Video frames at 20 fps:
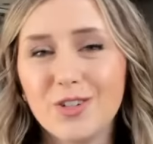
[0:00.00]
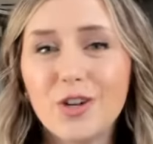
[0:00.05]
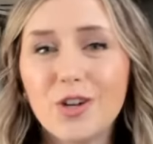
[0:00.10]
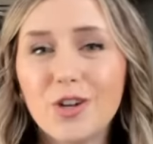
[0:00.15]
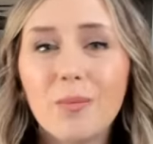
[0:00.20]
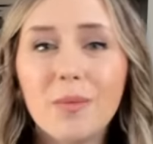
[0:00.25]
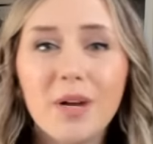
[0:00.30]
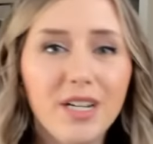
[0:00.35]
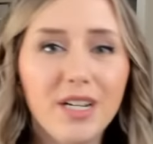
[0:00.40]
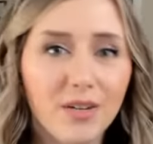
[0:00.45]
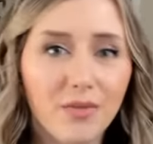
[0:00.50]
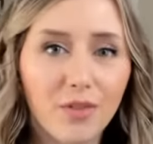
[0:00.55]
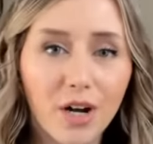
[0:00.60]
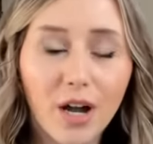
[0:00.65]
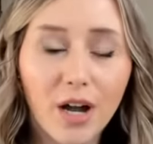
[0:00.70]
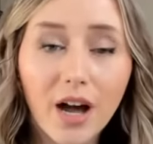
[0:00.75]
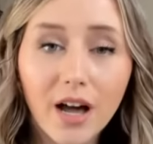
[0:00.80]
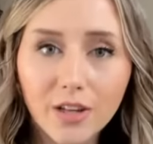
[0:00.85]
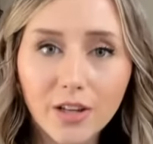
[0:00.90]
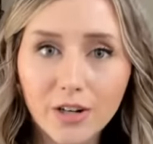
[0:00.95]
there's so many
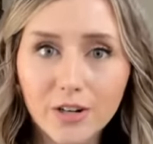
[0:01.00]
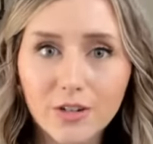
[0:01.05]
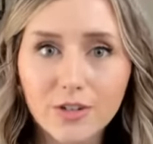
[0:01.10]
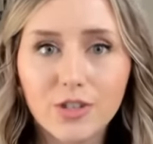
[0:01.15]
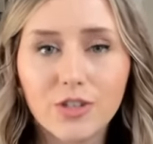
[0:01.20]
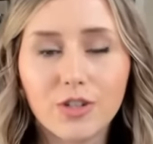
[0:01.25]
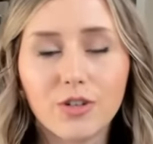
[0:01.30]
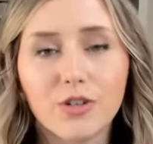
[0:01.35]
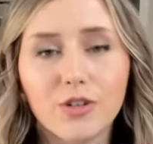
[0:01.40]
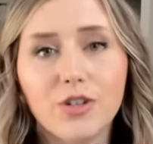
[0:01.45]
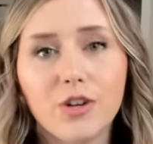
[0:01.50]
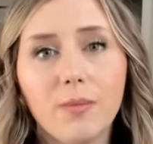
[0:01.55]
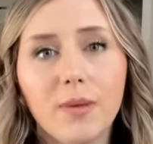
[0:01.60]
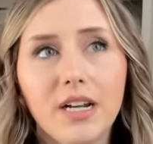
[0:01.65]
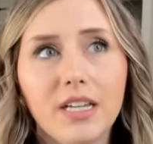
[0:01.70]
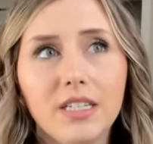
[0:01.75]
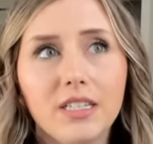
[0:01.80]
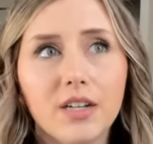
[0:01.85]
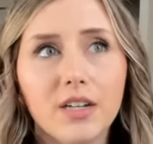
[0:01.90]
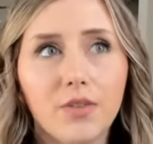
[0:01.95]
different colors, there's so
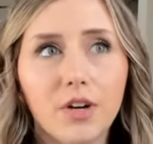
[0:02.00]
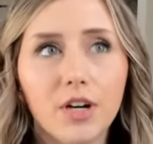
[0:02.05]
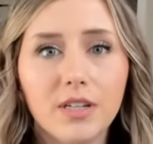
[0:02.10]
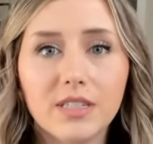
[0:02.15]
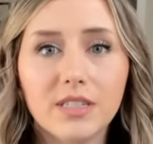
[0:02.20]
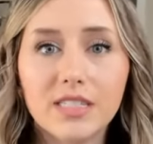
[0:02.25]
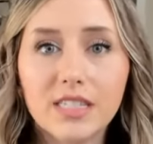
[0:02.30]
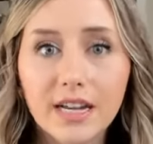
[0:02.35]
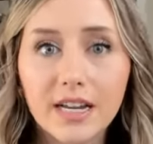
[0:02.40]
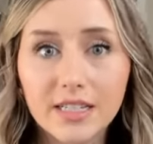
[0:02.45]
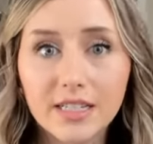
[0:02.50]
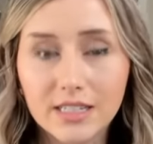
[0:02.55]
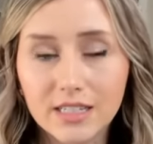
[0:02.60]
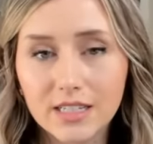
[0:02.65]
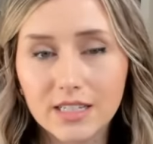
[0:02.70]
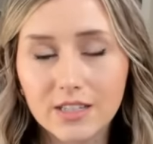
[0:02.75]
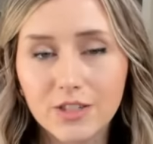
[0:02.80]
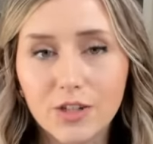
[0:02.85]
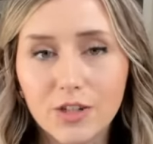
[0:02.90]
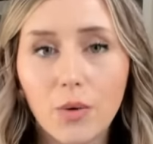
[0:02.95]
many different
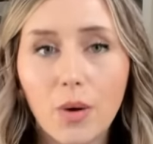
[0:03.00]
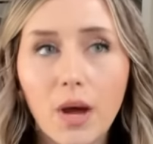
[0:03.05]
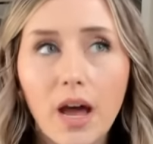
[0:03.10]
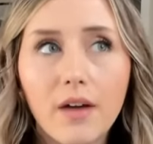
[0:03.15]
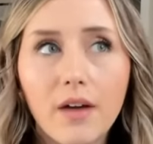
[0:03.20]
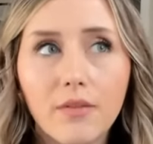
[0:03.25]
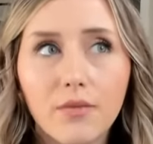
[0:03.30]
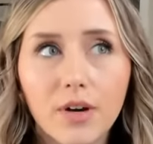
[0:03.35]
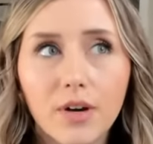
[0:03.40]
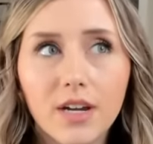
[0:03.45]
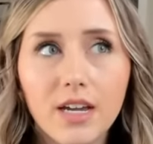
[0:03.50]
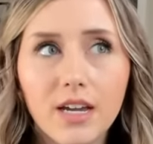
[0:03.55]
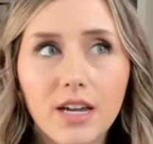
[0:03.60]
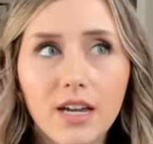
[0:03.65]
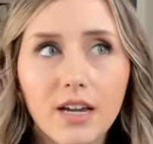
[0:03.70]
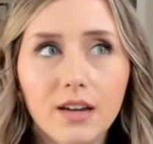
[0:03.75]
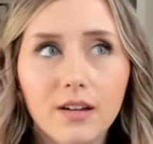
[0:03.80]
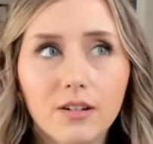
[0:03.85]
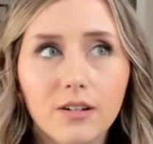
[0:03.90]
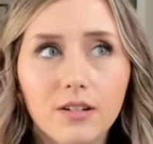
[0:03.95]
sizes. So
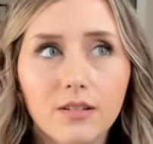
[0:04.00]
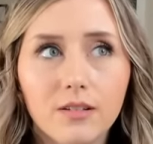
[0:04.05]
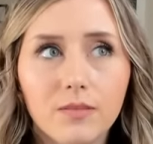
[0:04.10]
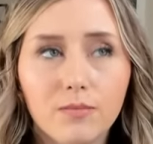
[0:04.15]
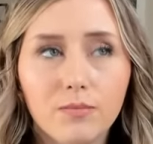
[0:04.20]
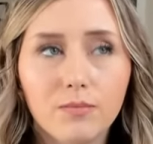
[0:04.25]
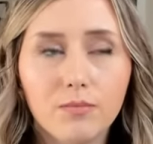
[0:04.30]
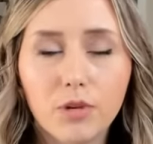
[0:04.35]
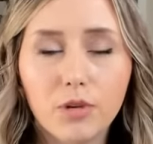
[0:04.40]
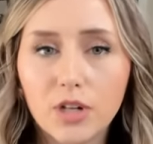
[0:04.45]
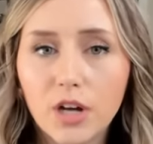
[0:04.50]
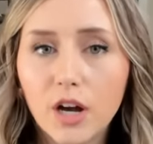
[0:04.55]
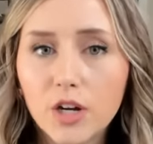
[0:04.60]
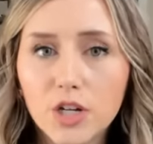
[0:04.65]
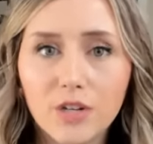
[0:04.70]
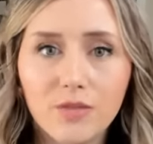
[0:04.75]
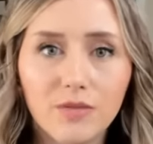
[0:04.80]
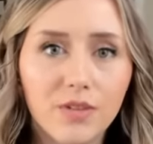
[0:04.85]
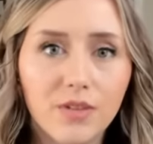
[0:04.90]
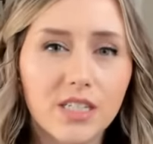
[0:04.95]
every
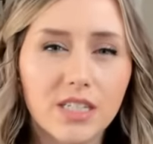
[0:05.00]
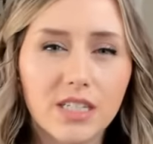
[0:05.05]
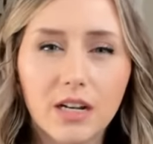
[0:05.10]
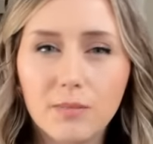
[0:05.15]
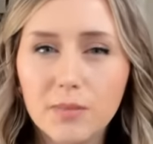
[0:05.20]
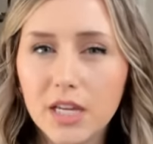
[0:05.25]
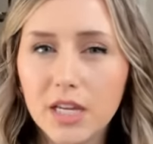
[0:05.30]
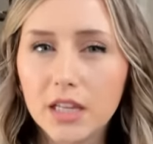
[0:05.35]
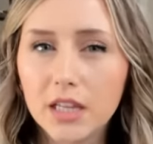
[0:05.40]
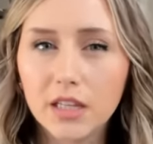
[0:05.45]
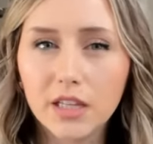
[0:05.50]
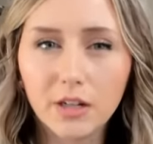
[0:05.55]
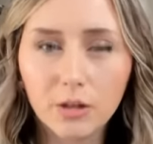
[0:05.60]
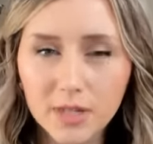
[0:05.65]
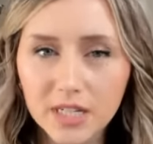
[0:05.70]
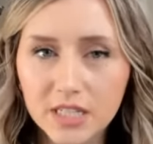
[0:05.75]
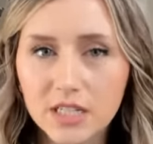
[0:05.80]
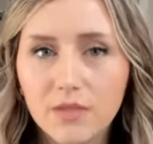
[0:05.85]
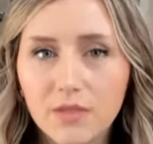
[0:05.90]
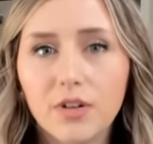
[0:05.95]
production fee is going to be a little
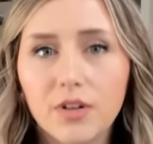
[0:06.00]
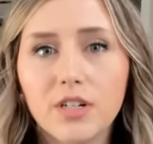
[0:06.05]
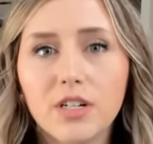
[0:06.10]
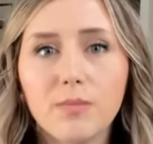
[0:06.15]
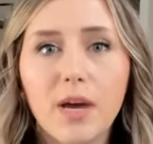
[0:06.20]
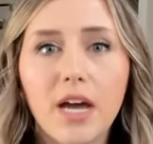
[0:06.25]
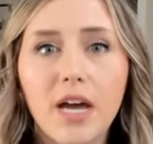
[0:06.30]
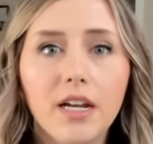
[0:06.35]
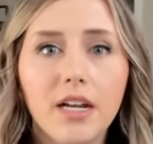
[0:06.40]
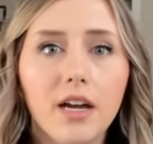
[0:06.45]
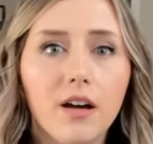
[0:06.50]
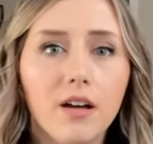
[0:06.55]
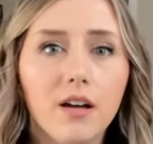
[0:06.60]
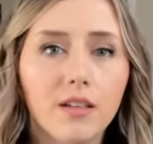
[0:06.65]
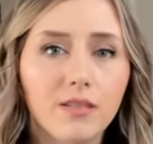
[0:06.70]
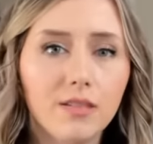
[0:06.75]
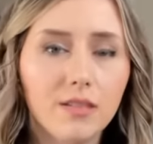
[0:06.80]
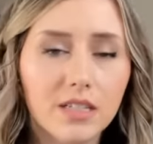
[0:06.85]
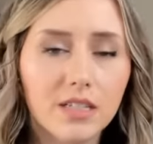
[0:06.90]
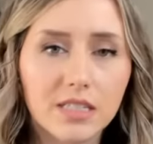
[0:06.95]
bit different depending
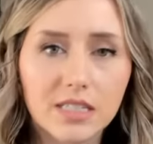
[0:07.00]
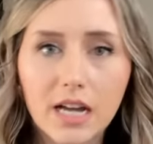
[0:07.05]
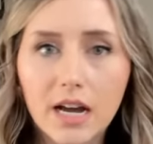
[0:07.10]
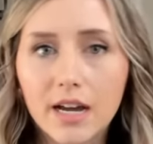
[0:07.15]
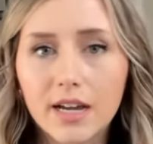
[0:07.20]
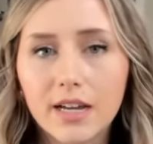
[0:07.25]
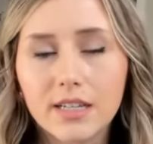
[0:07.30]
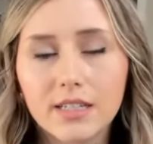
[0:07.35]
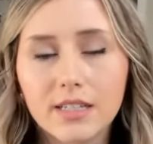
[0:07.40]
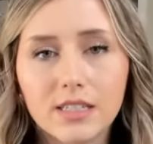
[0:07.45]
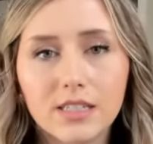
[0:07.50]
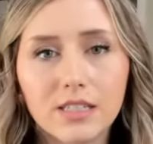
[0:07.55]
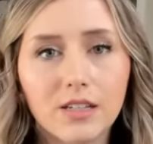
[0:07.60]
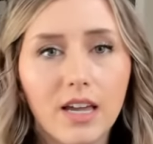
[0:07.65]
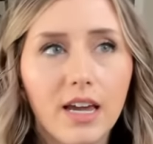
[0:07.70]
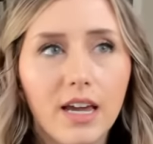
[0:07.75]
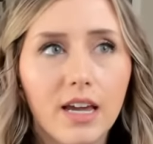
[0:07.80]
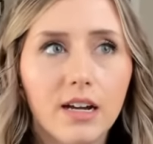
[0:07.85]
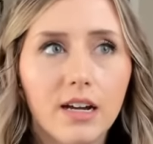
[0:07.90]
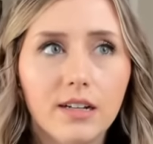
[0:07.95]
on the size
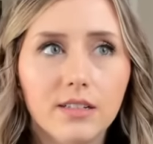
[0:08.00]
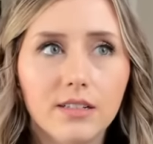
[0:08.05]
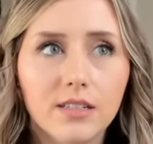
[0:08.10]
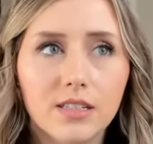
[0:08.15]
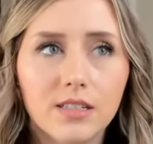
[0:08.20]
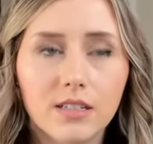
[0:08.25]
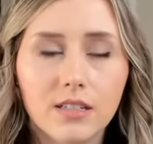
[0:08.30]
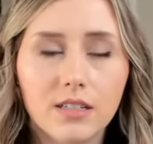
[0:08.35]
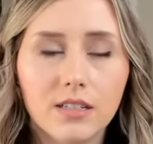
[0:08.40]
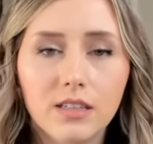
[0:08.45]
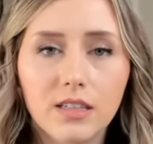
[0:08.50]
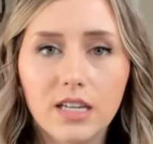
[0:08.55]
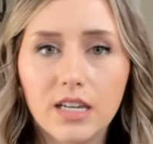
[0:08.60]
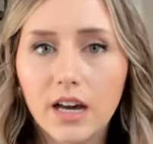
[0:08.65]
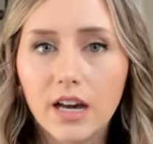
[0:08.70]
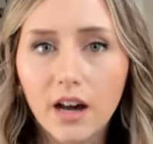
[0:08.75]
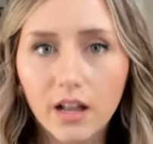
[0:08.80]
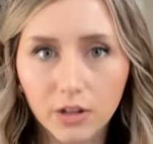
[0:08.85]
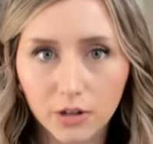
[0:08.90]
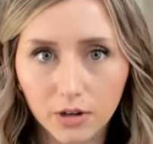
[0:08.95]
and the
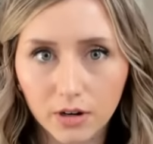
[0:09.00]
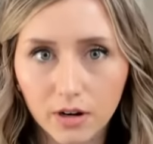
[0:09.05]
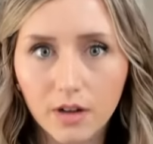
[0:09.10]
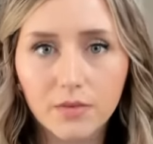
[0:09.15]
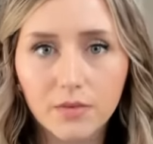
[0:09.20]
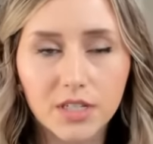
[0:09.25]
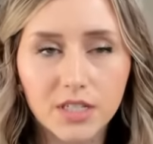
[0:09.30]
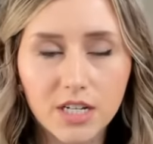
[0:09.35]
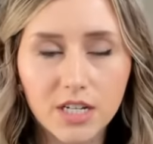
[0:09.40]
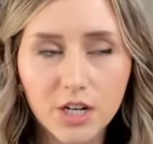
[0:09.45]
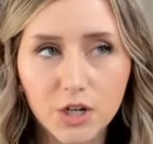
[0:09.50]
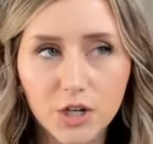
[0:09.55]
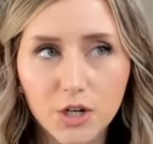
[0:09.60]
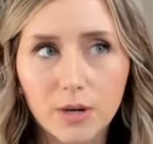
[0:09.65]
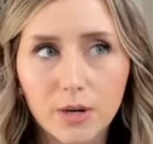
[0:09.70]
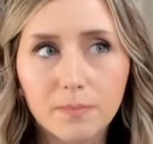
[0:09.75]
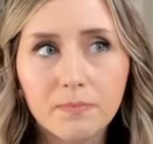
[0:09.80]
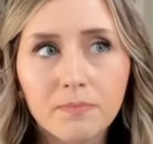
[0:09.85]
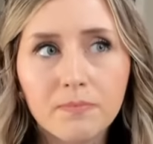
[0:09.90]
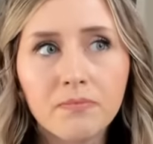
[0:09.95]
color of the
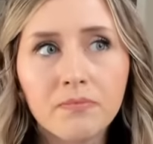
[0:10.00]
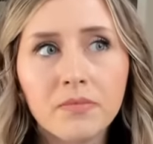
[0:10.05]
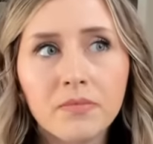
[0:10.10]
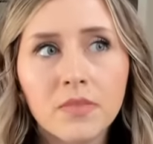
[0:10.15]
t-shirt.